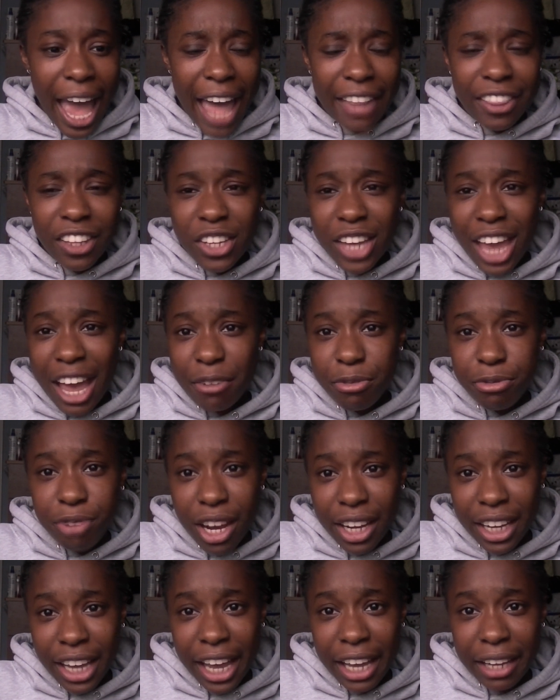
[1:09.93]
And then you have
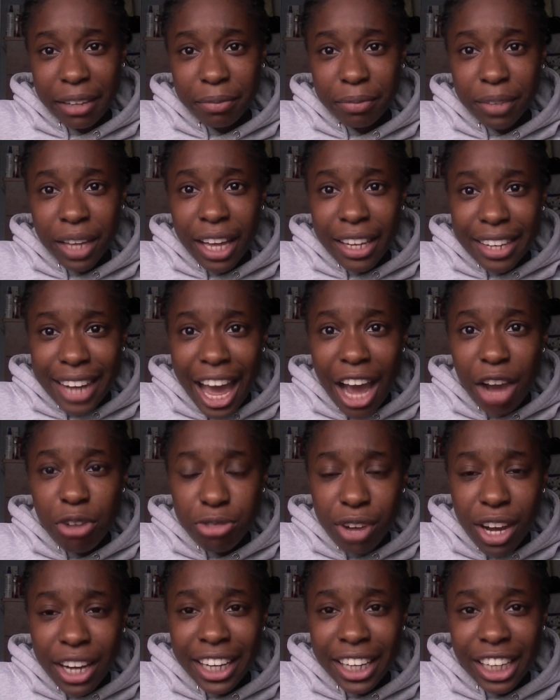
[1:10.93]
fucking. Now,
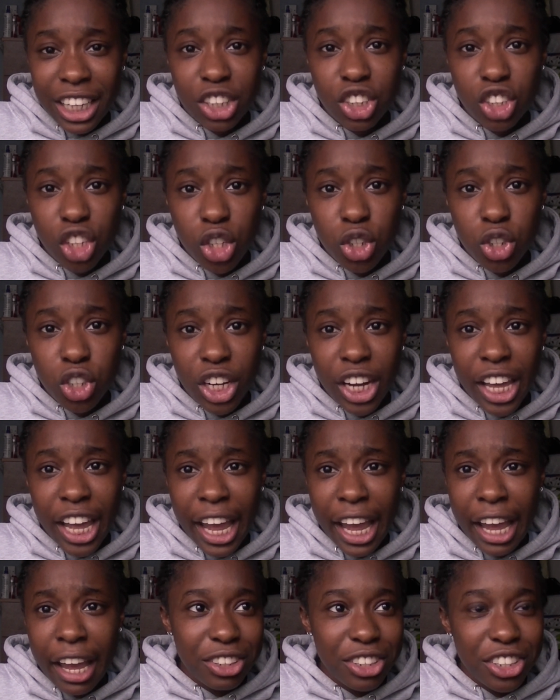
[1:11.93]
fucking is
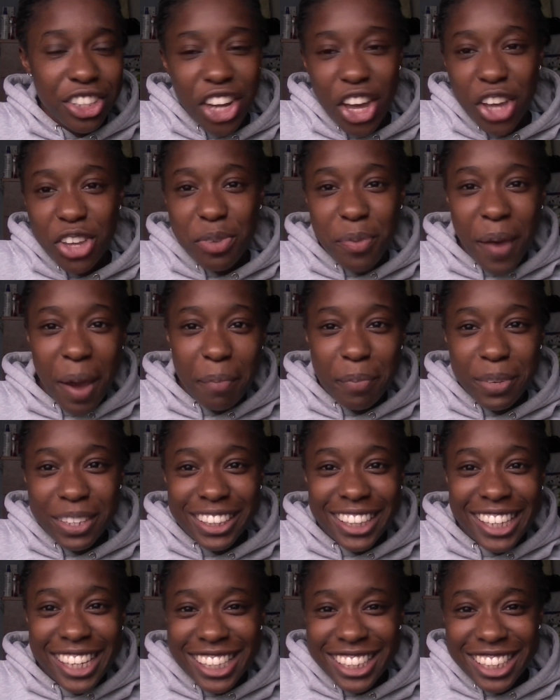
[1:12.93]
usually, you know, you might have
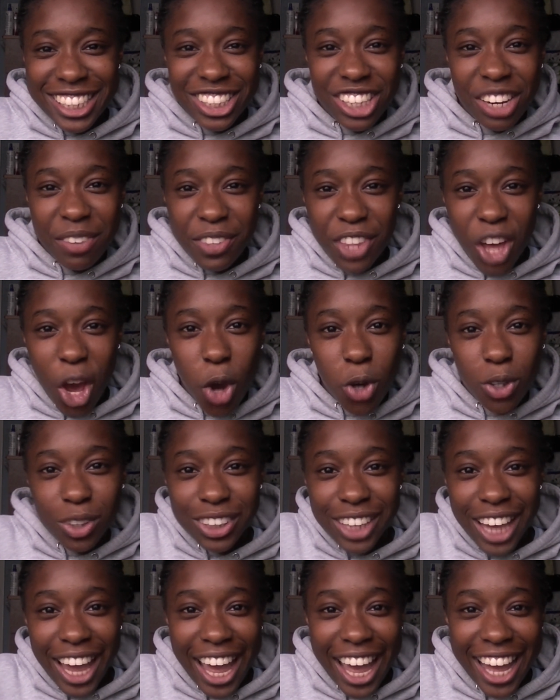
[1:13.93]
been teasing each other the whole
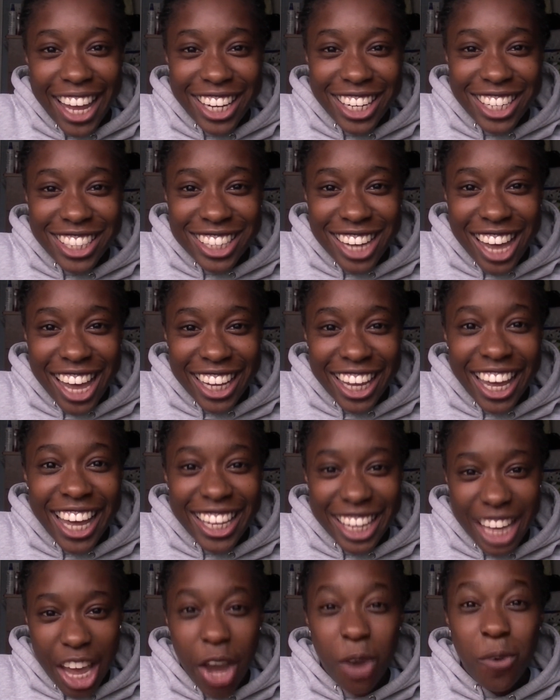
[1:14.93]
day and it's
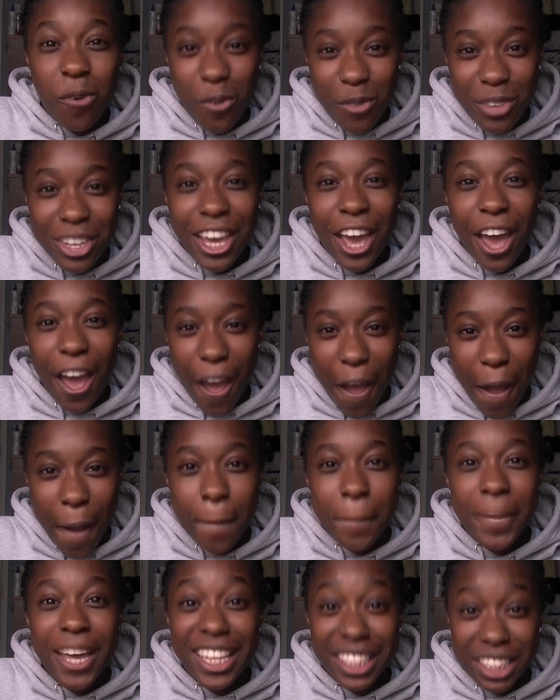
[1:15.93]
like, yeah, when we get
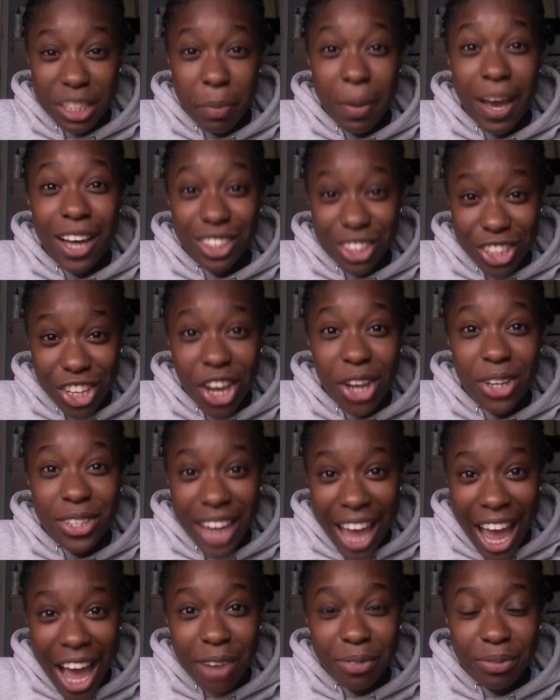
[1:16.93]
home, it's about to go
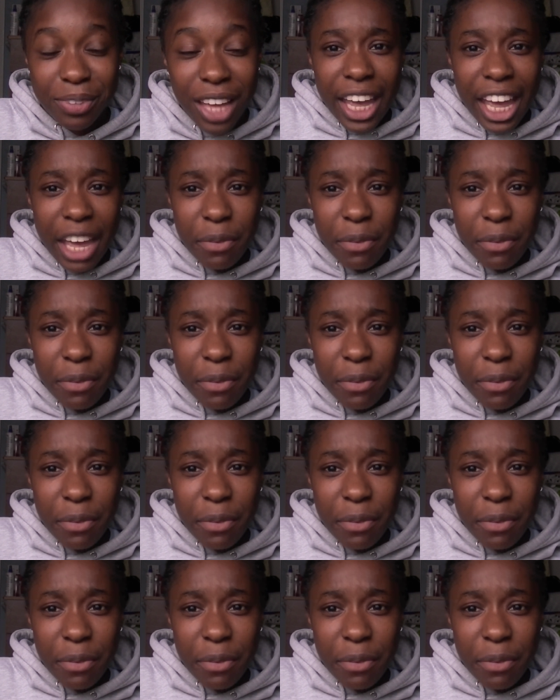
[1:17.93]
down.